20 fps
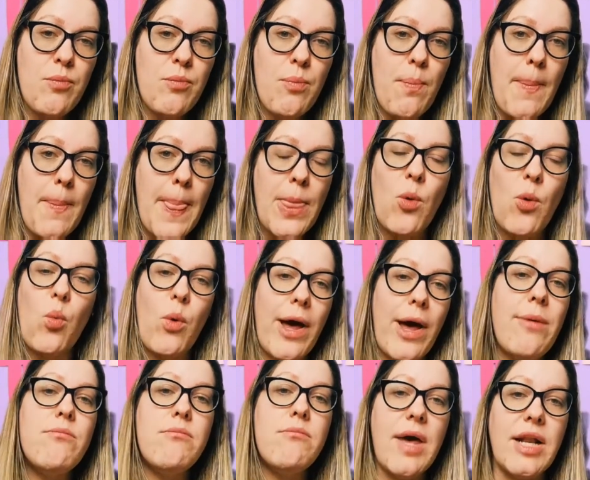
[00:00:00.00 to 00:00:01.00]
what
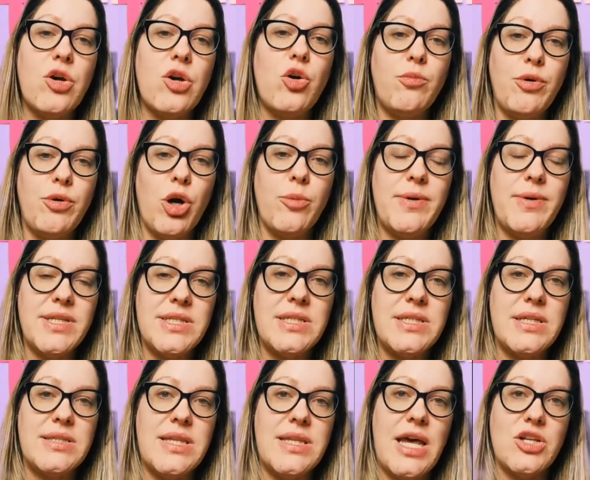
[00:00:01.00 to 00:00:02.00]
medical purpose does
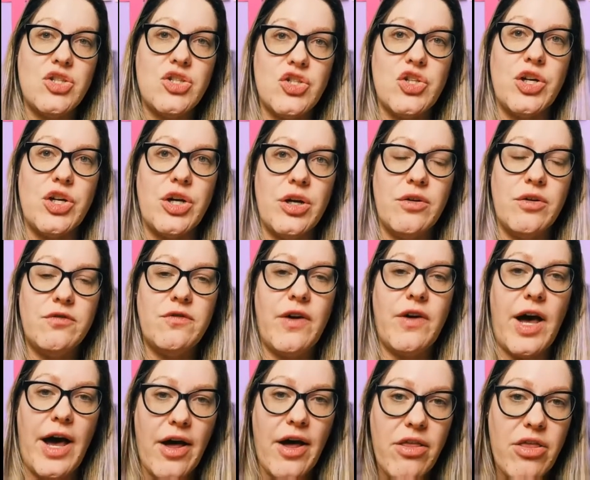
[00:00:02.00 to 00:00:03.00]
that serve
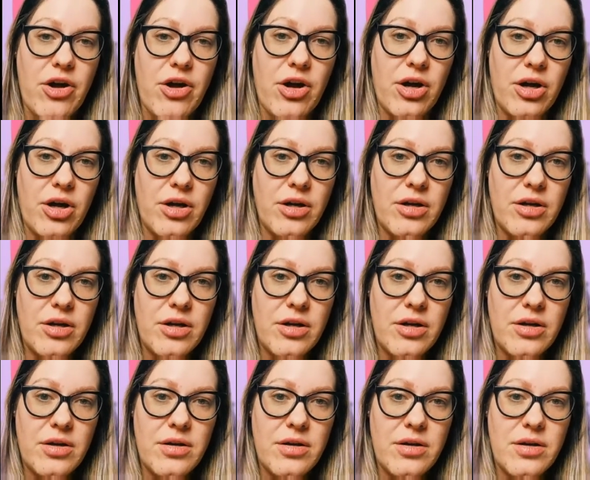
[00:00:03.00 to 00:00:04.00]
other
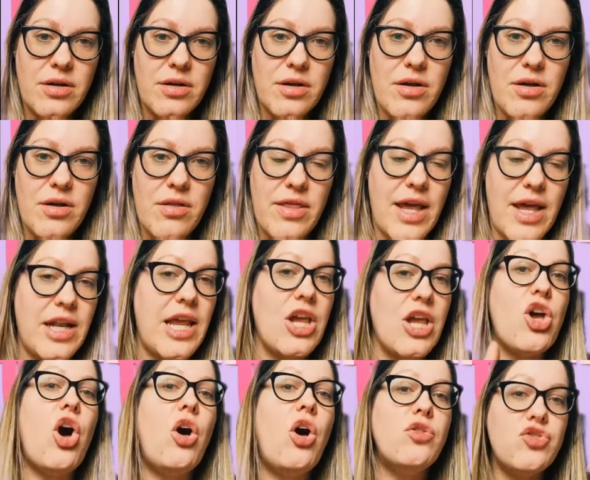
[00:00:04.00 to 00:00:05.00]
than a
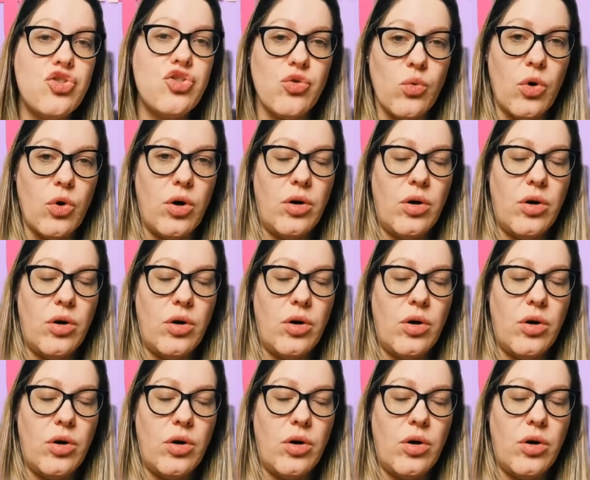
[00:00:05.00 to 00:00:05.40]
cultural?